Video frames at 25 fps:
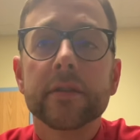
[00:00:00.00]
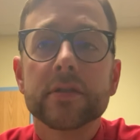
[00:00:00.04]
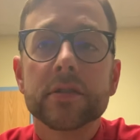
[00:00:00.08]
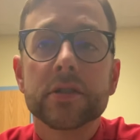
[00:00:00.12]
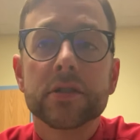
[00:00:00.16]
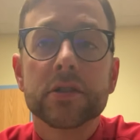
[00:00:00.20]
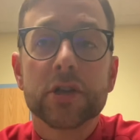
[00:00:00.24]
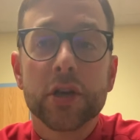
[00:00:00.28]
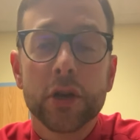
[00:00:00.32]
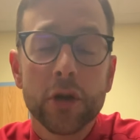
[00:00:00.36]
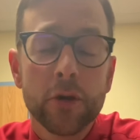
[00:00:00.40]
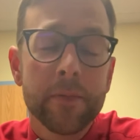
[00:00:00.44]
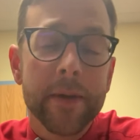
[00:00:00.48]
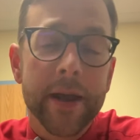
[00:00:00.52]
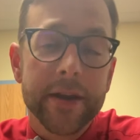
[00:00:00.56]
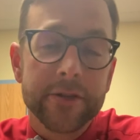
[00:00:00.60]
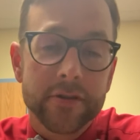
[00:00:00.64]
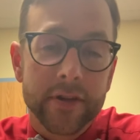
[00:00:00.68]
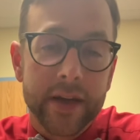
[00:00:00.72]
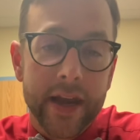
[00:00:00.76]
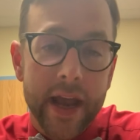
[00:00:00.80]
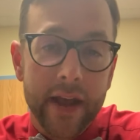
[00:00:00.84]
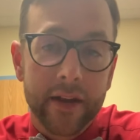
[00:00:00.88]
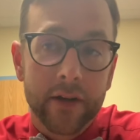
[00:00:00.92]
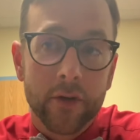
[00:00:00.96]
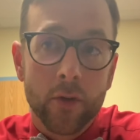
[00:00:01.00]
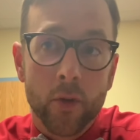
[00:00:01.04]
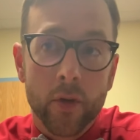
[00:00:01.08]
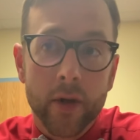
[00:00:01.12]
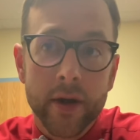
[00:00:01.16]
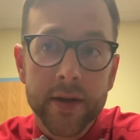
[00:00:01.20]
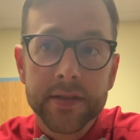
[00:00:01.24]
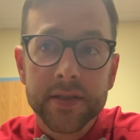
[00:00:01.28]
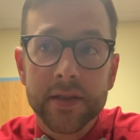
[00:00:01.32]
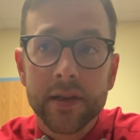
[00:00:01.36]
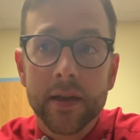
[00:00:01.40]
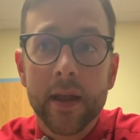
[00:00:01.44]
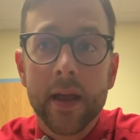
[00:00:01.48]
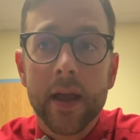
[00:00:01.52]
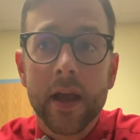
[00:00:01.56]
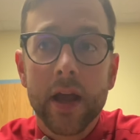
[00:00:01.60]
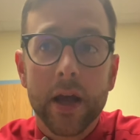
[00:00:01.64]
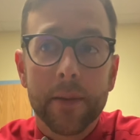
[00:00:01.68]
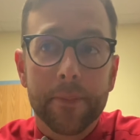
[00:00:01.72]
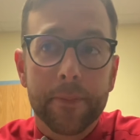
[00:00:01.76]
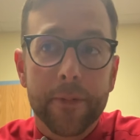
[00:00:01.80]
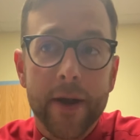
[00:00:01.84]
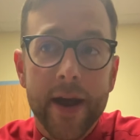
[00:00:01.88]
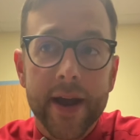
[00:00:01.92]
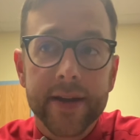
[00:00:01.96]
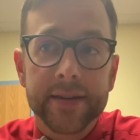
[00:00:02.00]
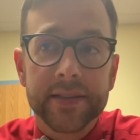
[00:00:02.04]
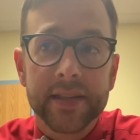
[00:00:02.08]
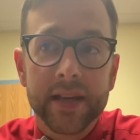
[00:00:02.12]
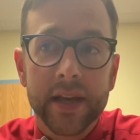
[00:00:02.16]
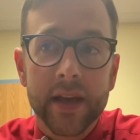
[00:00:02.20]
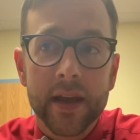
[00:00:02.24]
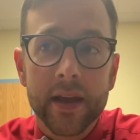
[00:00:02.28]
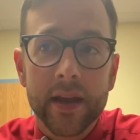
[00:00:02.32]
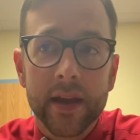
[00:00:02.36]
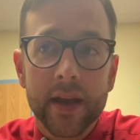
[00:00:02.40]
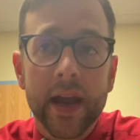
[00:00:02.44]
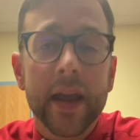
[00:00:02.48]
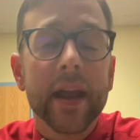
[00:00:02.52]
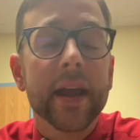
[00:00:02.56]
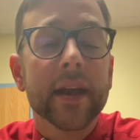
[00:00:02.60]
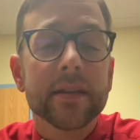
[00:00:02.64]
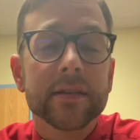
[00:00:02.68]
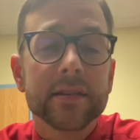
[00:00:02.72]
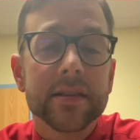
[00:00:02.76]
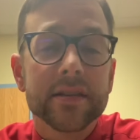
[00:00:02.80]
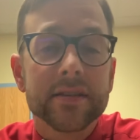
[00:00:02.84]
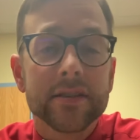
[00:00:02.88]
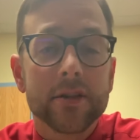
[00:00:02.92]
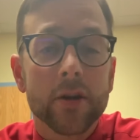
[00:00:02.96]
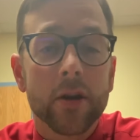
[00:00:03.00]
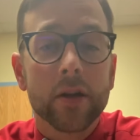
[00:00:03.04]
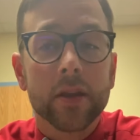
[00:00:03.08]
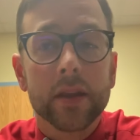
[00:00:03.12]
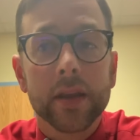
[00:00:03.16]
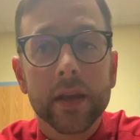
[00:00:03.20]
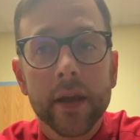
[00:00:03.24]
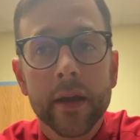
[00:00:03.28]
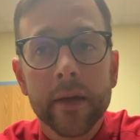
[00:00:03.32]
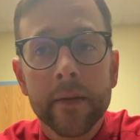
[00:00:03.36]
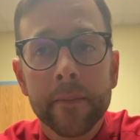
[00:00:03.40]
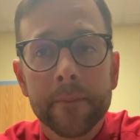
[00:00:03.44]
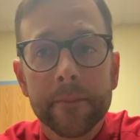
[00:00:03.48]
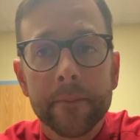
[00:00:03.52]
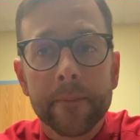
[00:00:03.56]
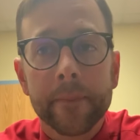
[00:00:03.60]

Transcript: two major categories, apraxia and dysarthria.